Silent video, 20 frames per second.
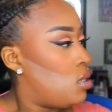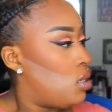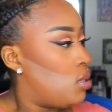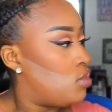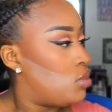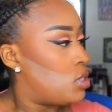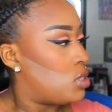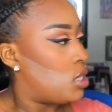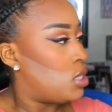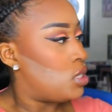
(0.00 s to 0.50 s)

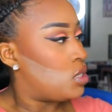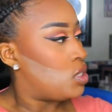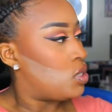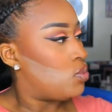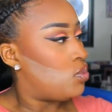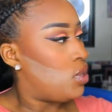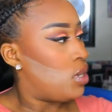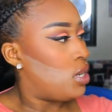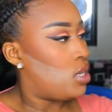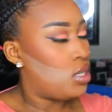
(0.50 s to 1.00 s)
I'm just going to
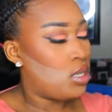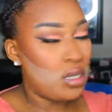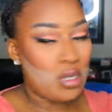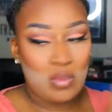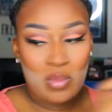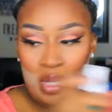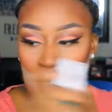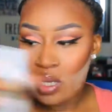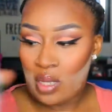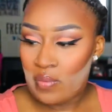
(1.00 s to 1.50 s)
spray a little
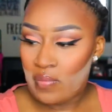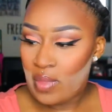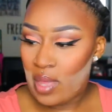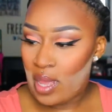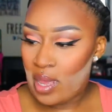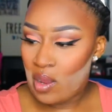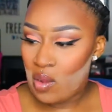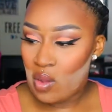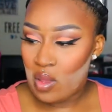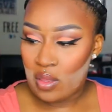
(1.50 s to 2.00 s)
bit of
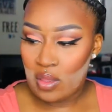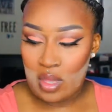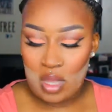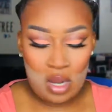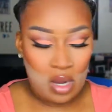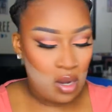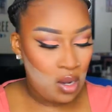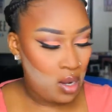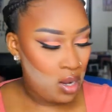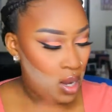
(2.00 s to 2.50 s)
that on
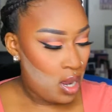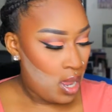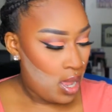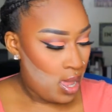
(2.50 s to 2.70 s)
there,